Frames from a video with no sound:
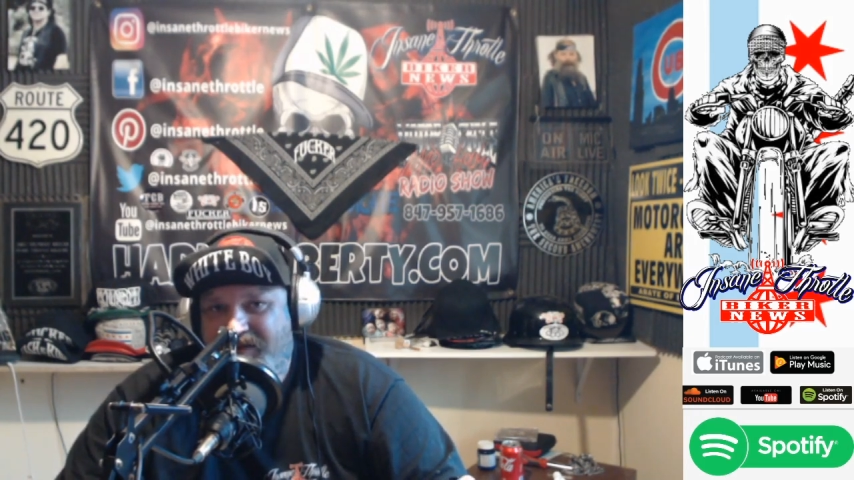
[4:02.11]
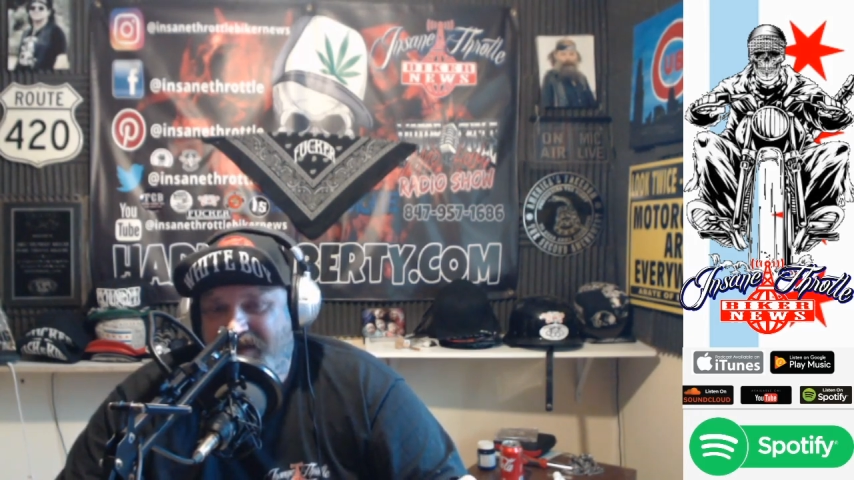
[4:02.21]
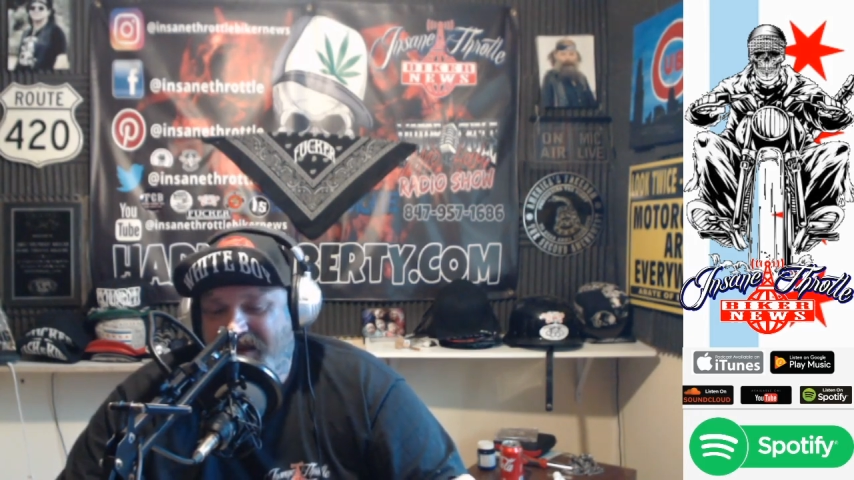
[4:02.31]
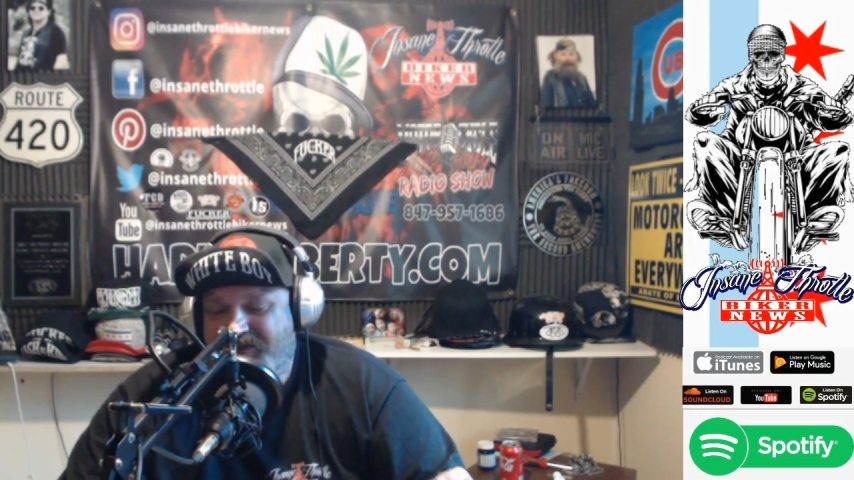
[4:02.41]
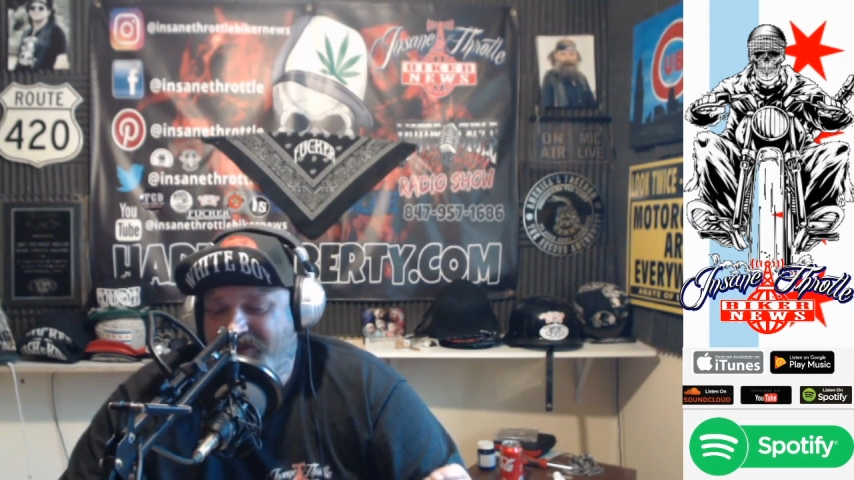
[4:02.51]

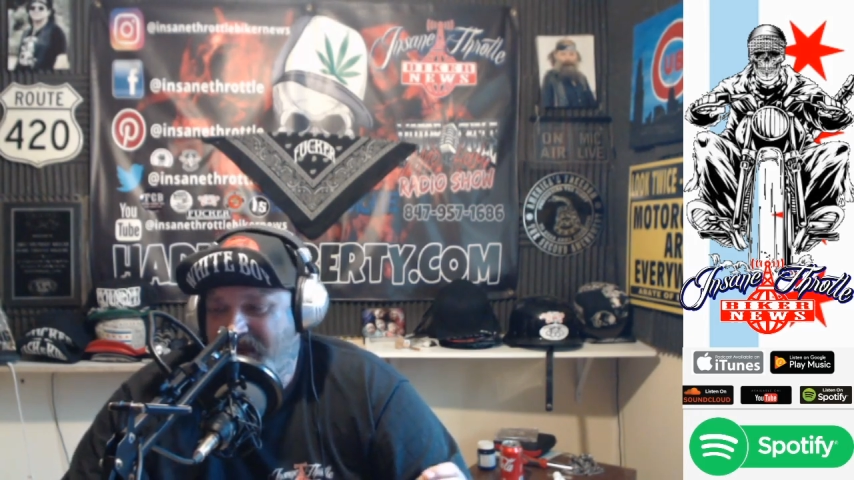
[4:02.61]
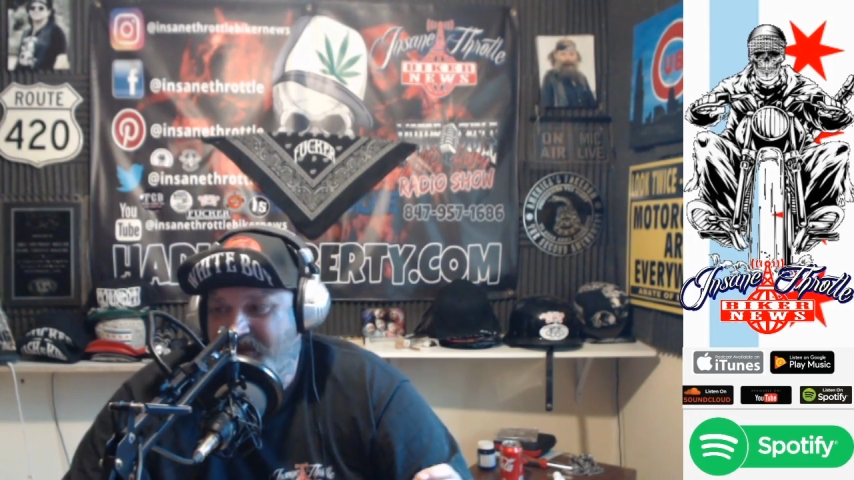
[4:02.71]
than, say,